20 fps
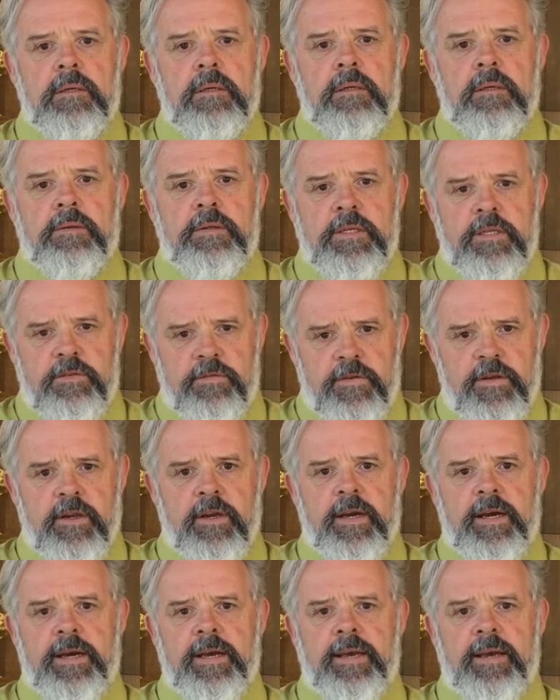This fear
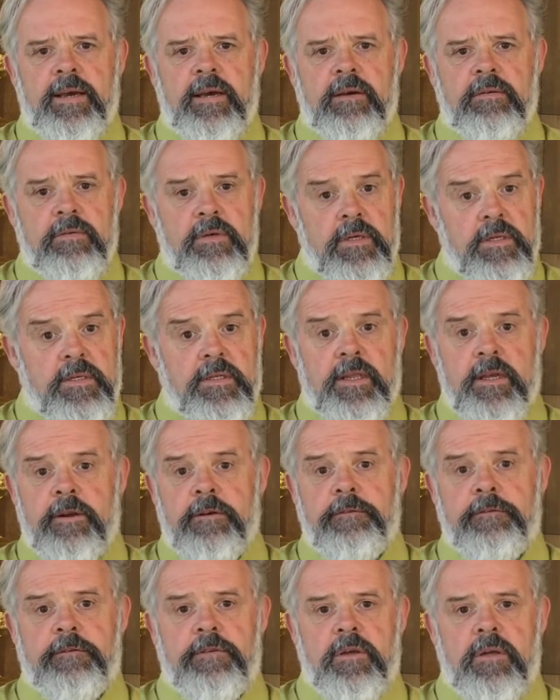I have is their
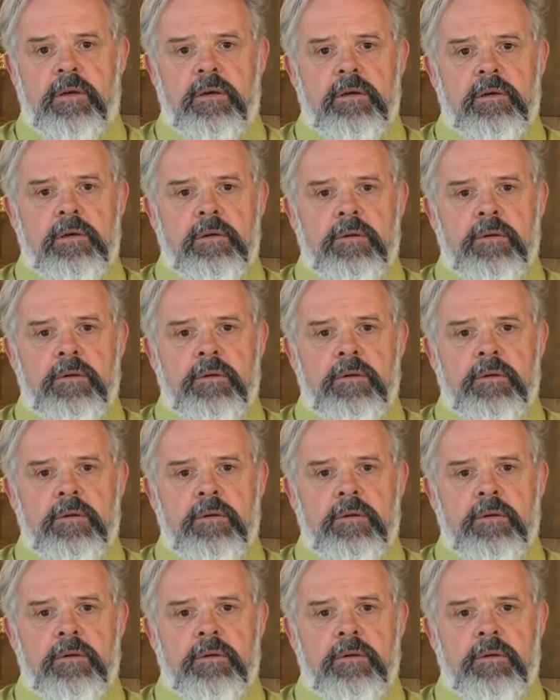fear.